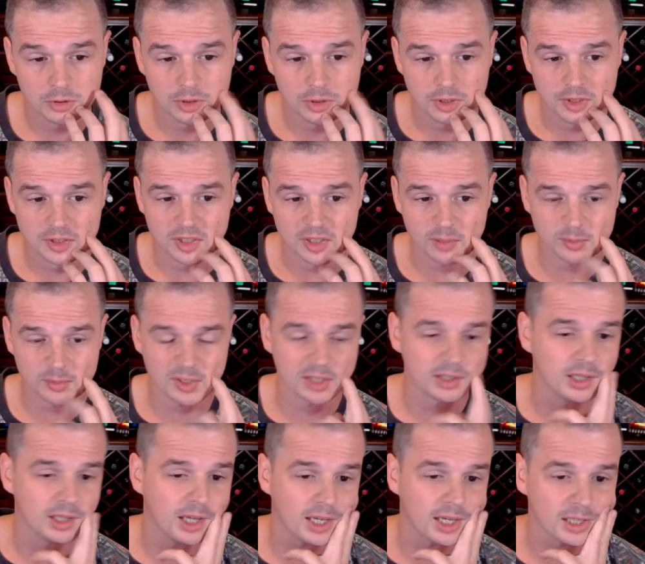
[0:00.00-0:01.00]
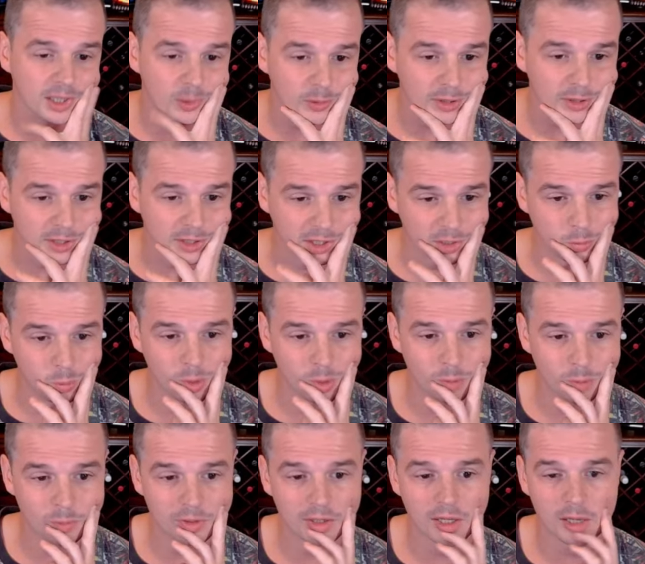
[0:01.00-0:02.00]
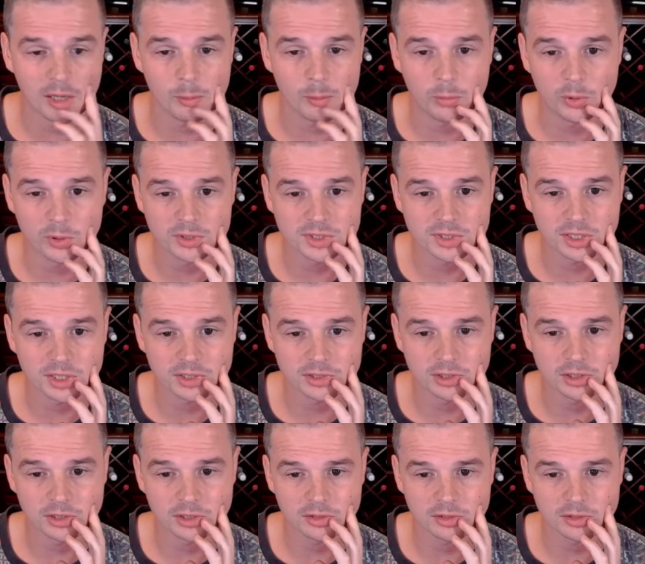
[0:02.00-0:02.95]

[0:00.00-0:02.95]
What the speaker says: Seems unlikely we're going to get a win with Light Paws, doesn't it?